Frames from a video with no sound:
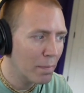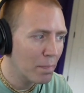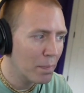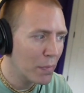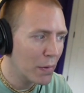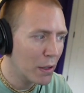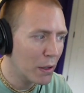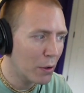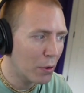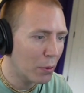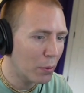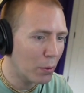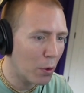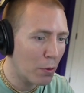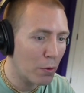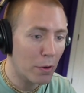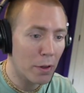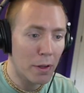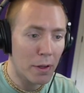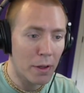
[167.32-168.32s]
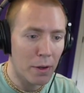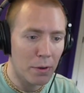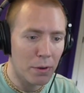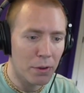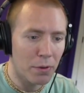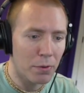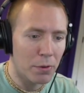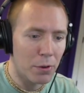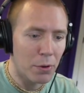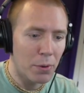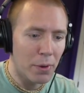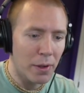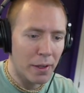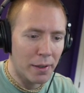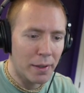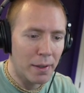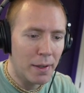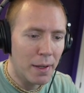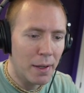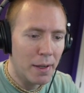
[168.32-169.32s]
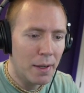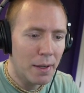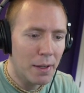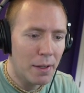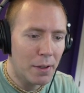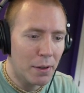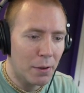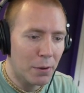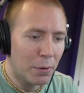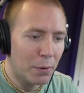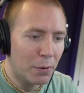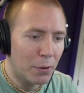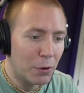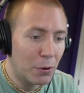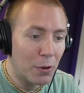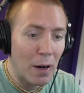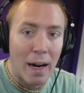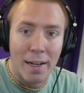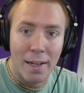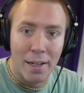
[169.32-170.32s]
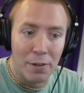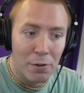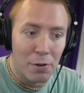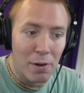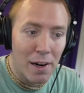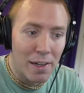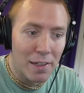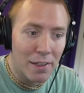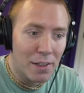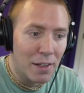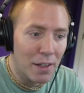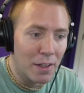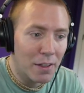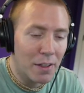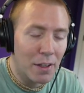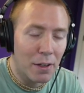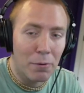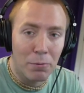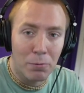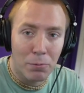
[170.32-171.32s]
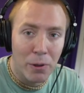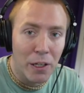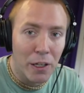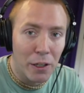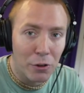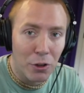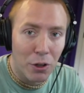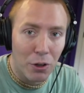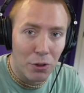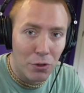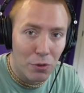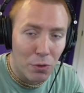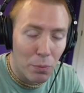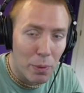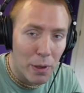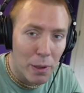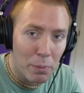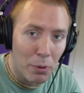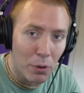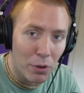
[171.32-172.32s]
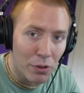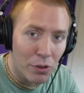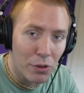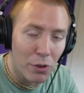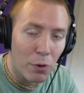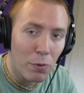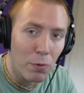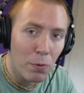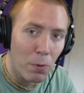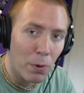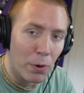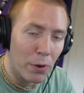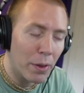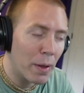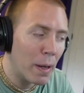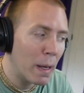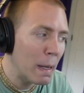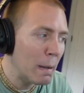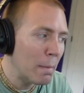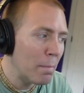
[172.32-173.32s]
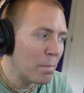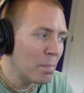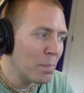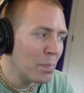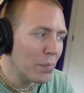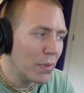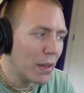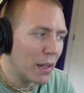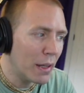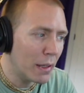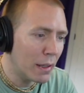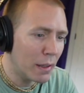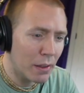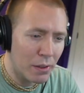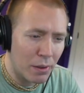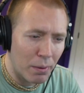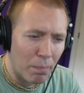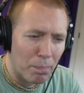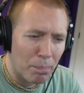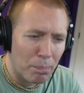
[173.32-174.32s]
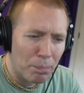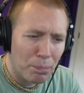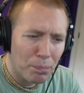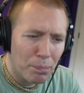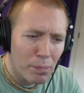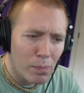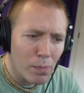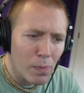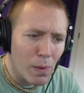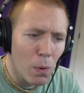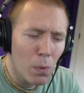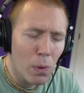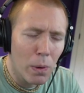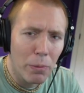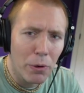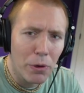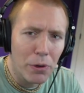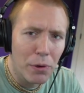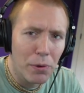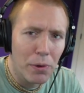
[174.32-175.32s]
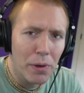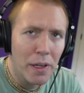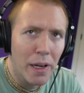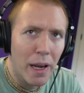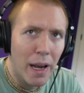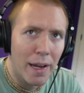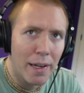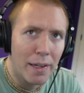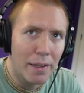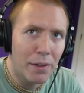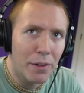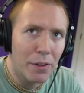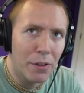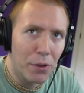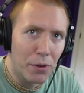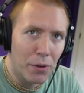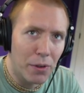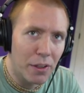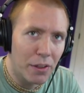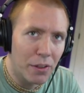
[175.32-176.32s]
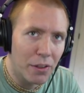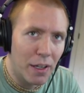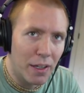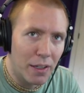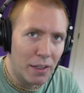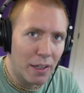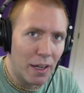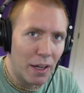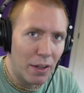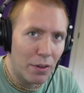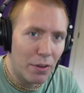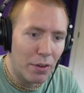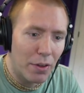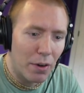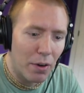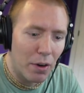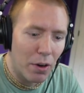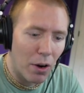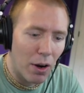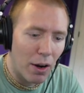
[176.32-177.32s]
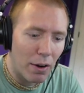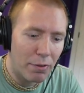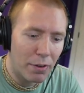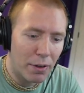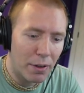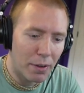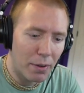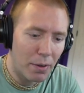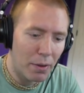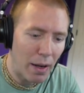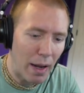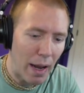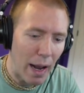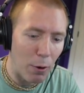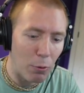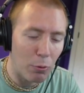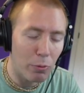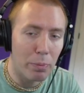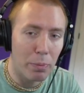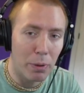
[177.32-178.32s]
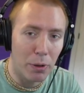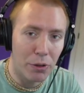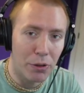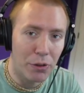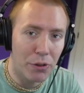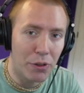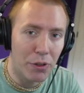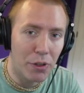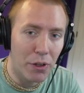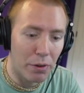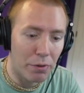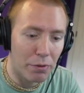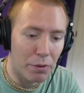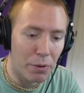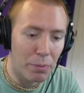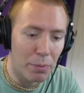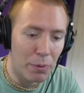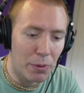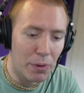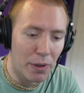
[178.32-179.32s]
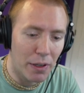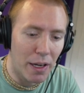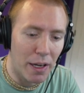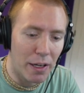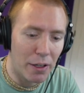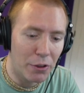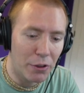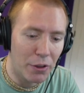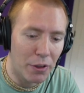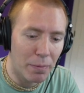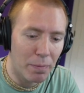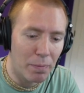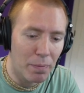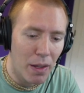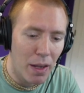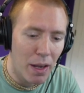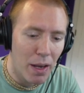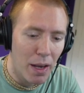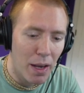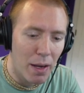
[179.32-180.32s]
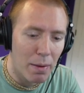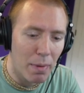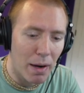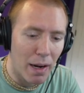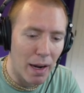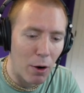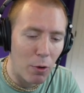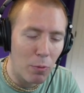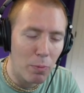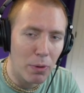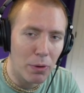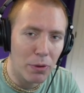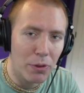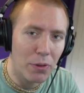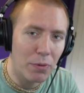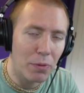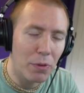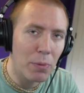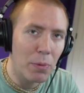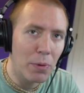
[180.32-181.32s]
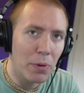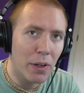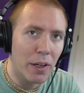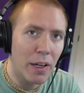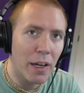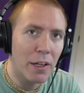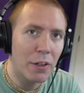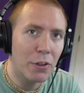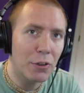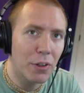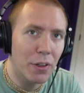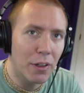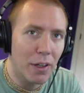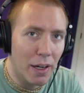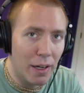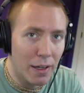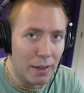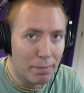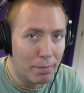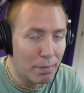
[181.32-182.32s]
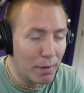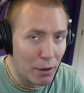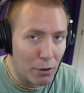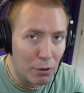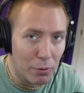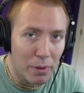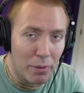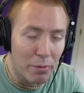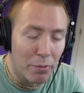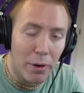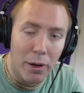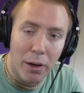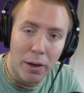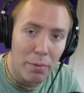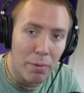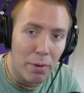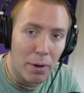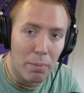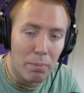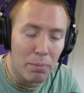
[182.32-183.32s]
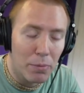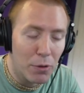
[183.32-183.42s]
you know over the years of doing you know, tracking transits and reading charts for people and so forth, is when Mercury and Uranus get together, there are often outbursts of communication. And by outbursts of communication, I they could be very, very